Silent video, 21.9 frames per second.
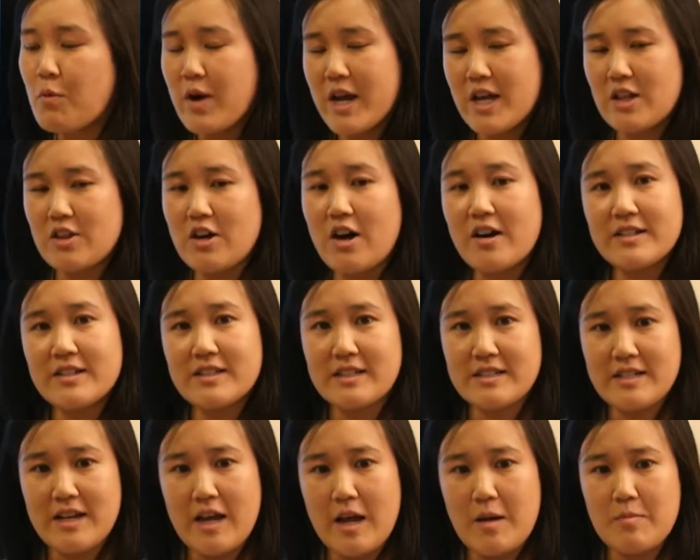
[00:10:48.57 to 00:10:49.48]
weight loss
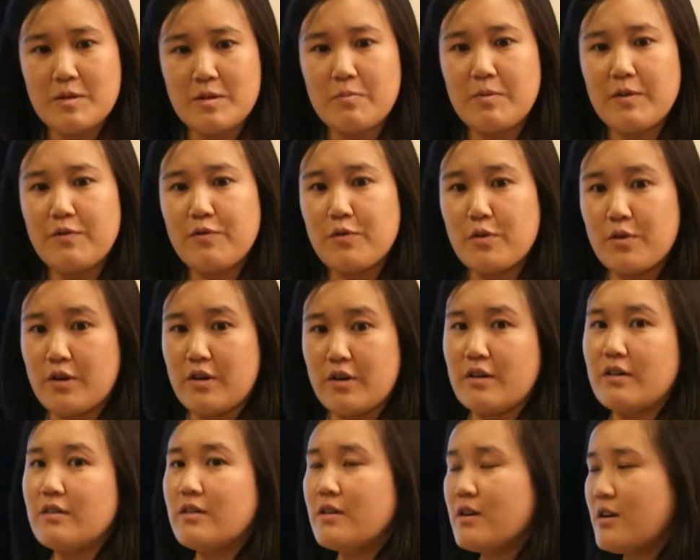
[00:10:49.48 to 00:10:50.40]
attempt
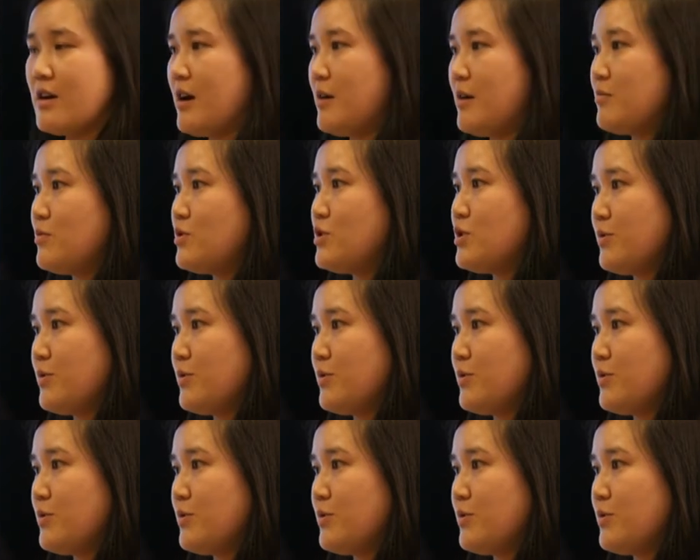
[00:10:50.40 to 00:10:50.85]
before um,